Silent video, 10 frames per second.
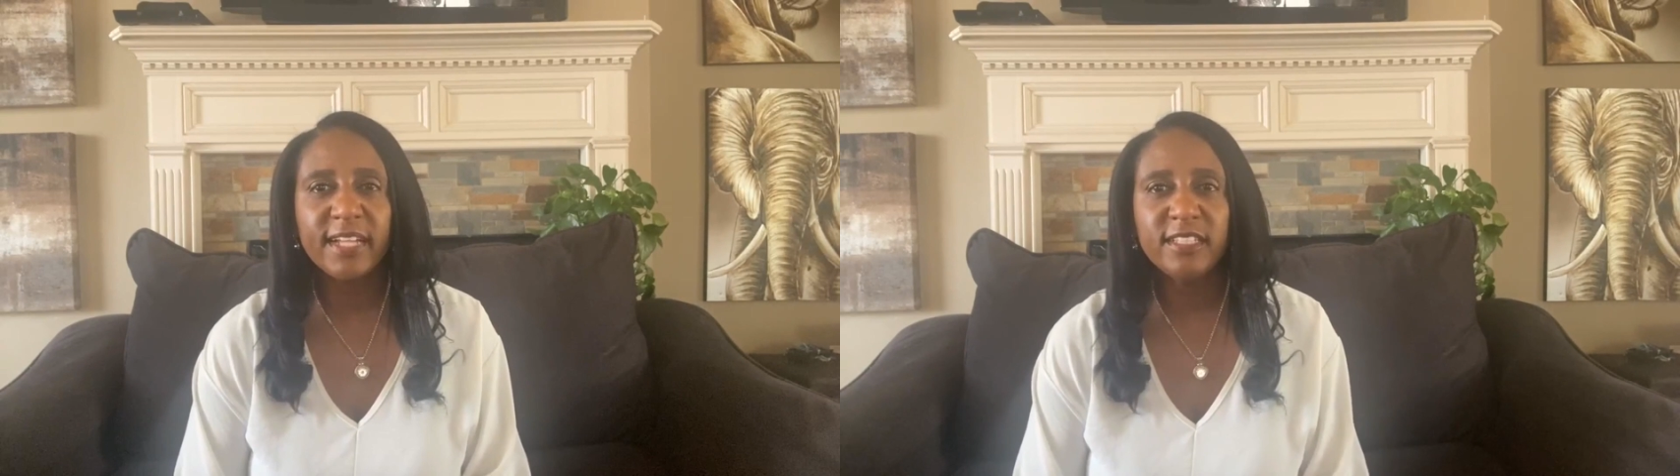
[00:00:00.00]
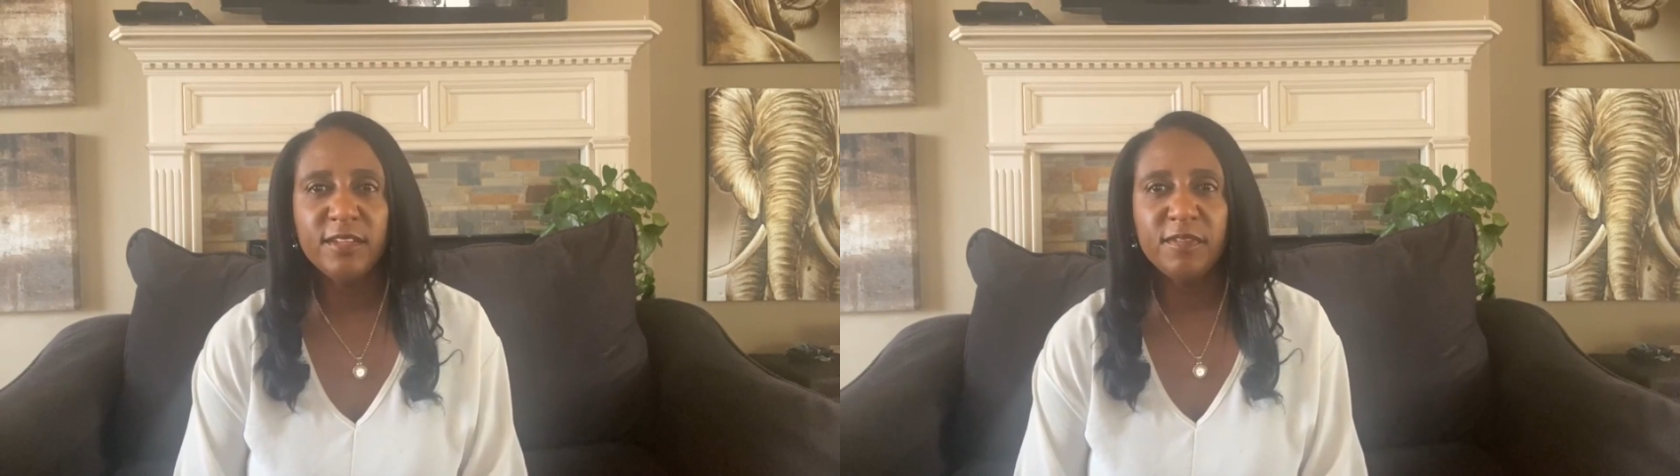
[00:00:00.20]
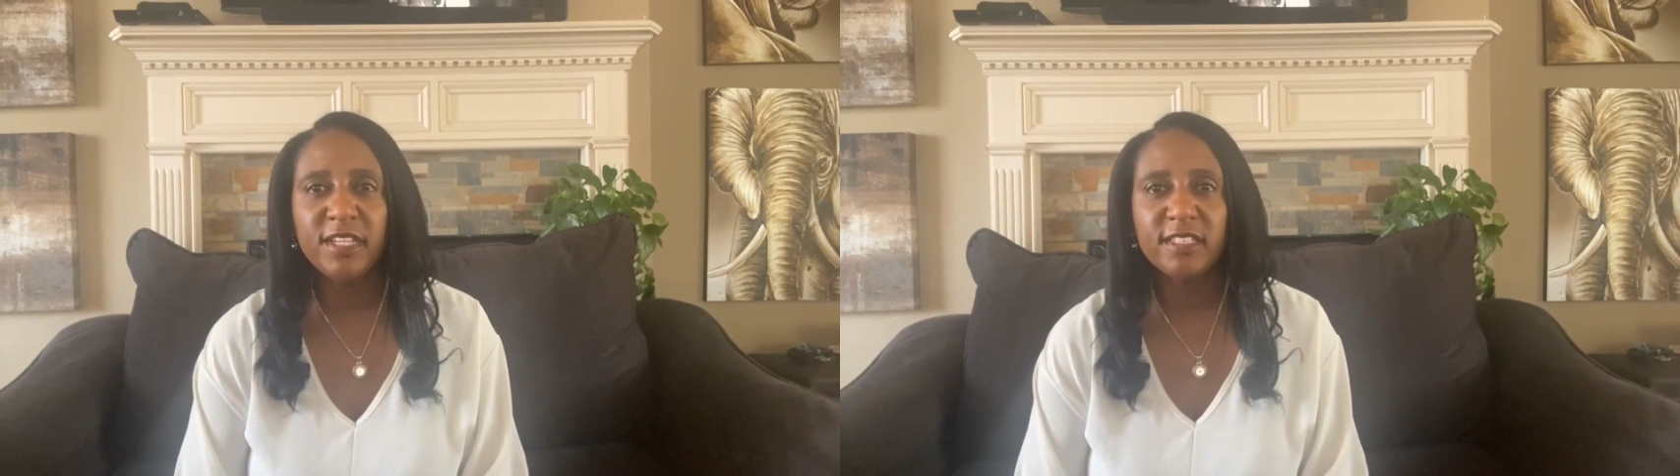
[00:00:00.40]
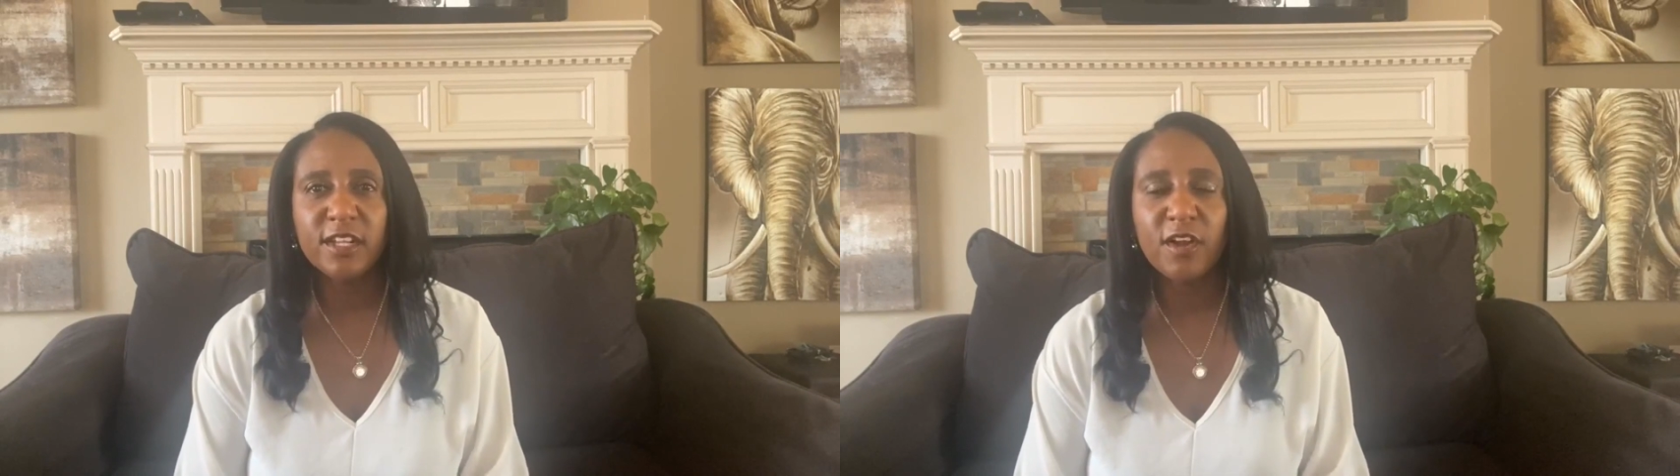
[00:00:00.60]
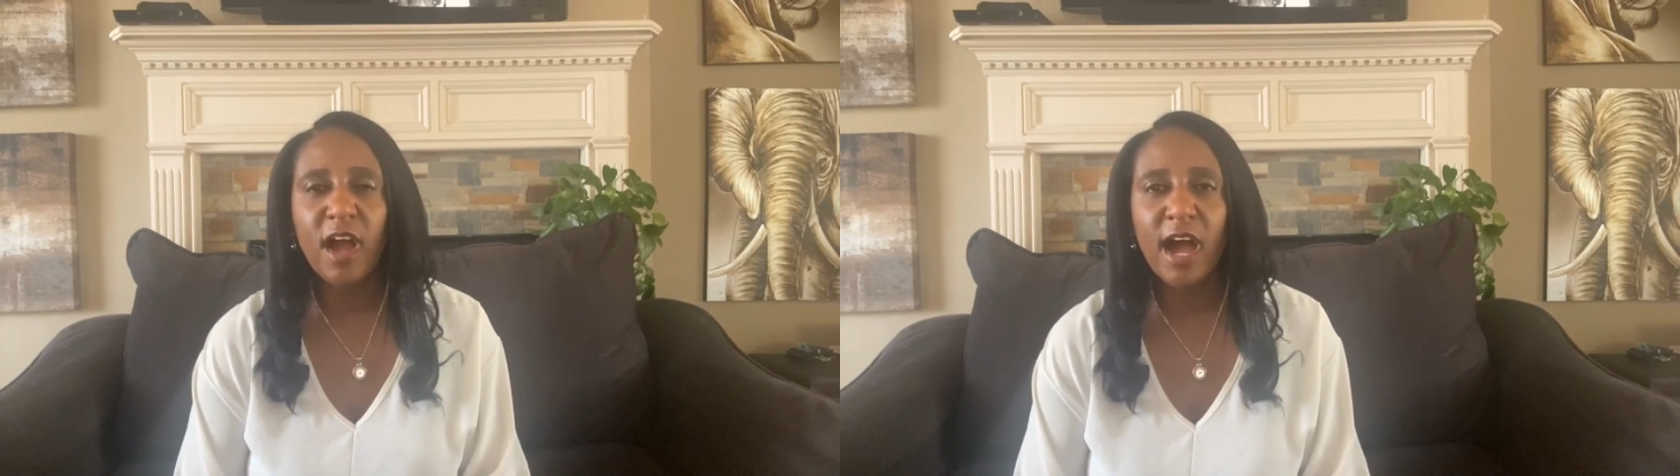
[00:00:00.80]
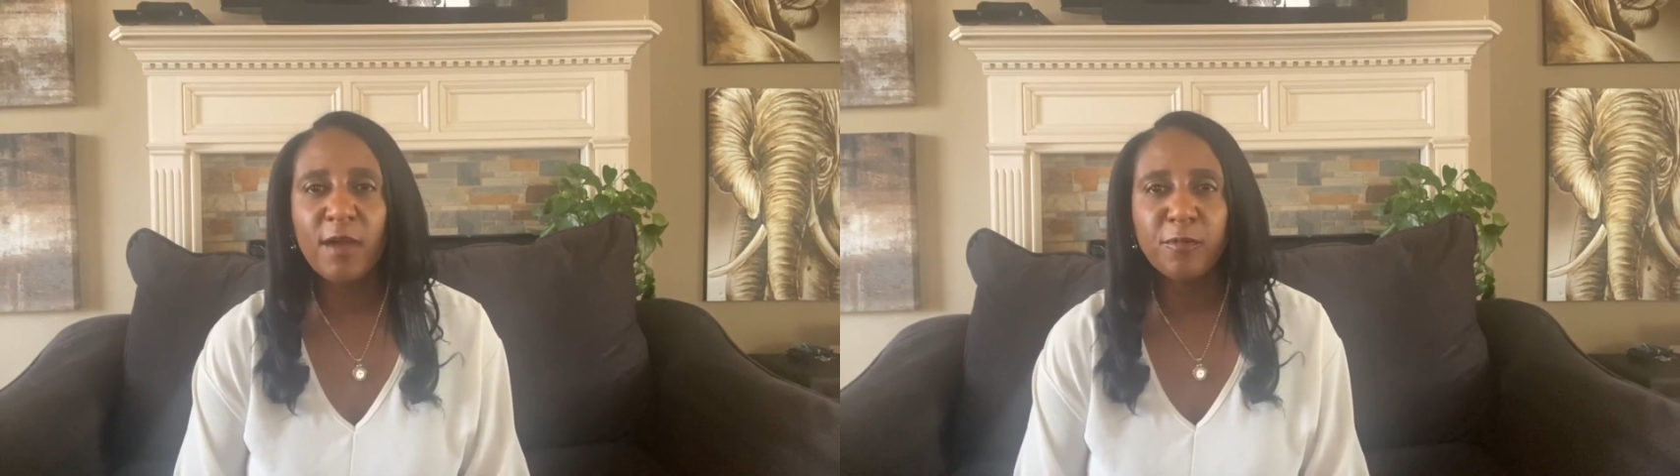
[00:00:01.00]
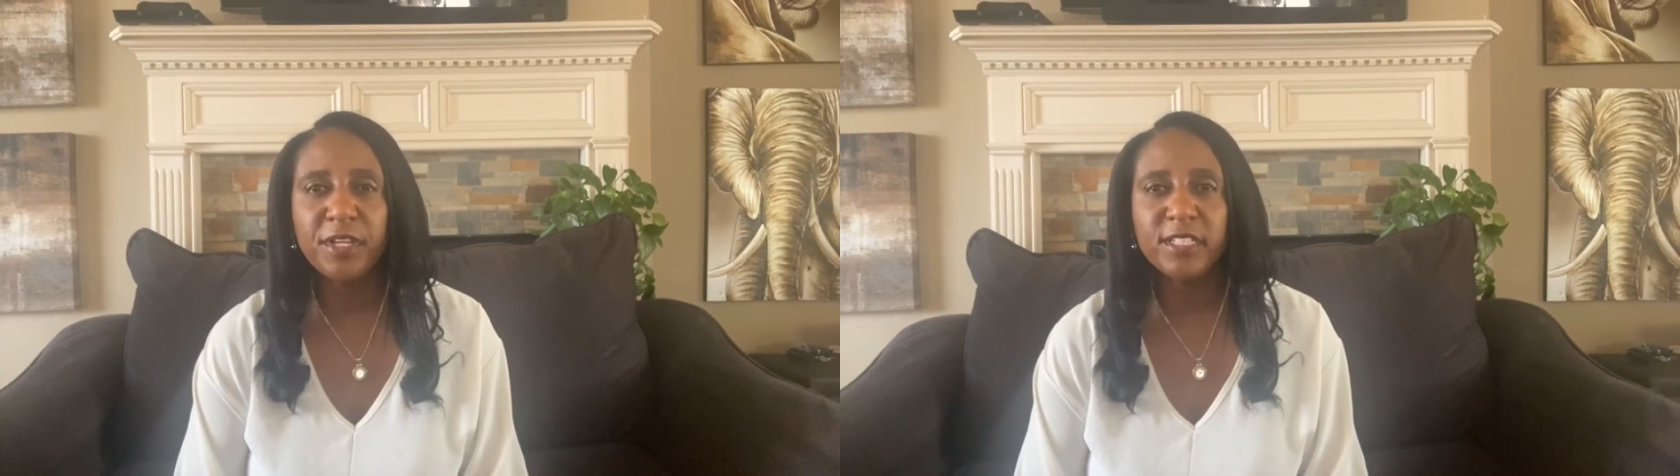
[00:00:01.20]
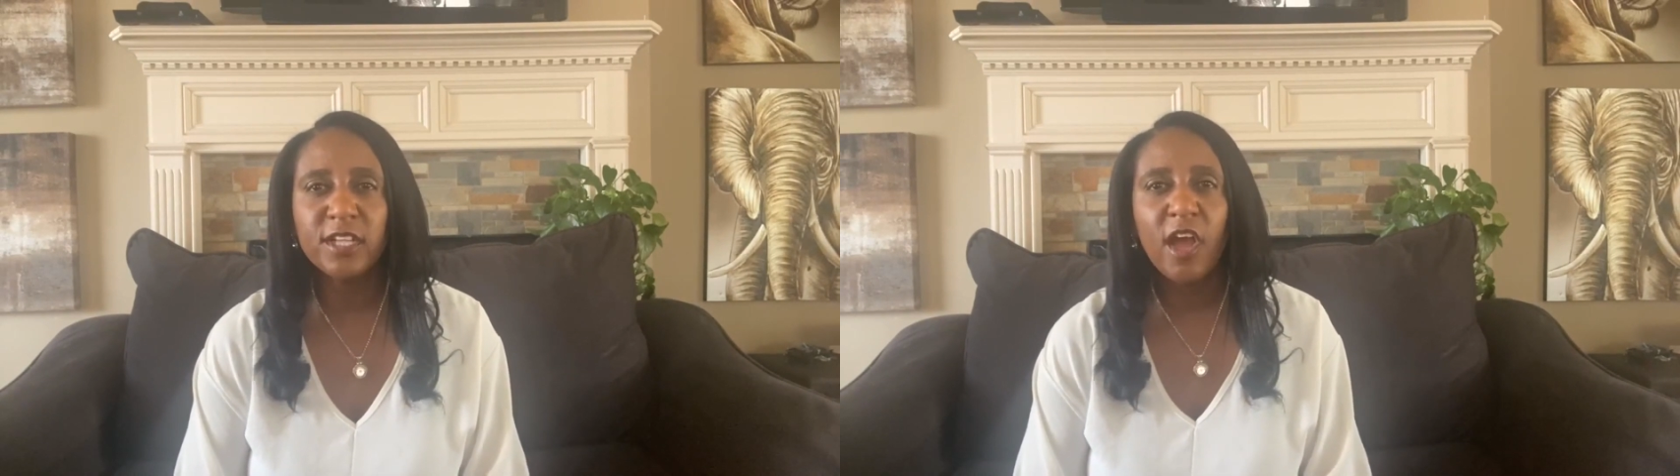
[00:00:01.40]
activities that are high
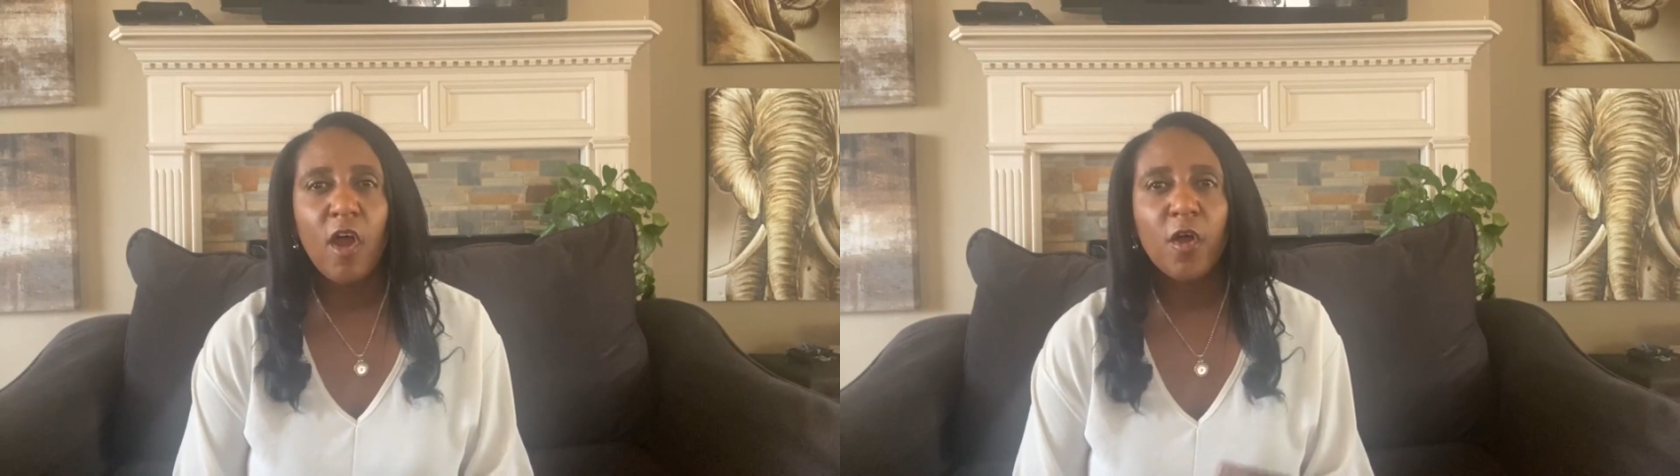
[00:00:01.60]
risk